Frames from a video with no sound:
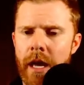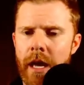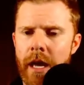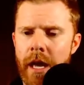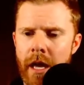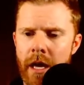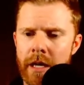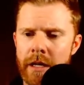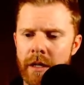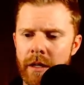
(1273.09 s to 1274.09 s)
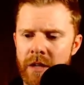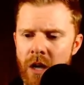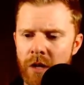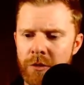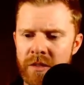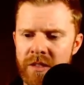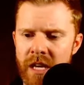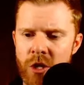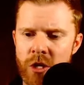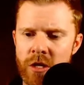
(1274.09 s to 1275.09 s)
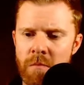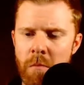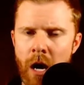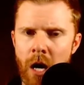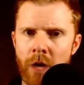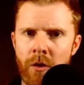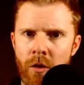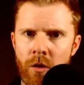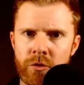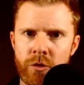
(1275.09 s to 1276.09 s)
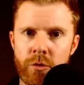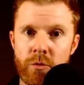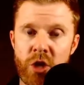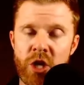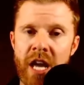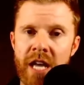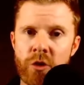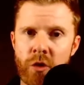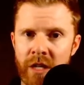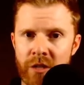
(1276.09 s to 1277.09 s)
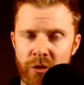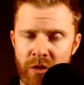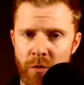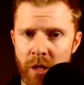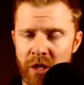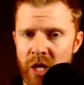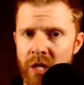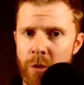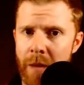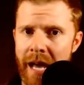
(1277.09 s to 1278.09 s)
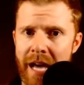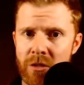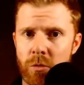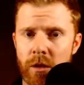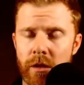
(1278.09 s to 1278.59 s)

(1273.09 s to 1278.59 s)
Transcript: And the authorization model to change credentials, if you want to change your password,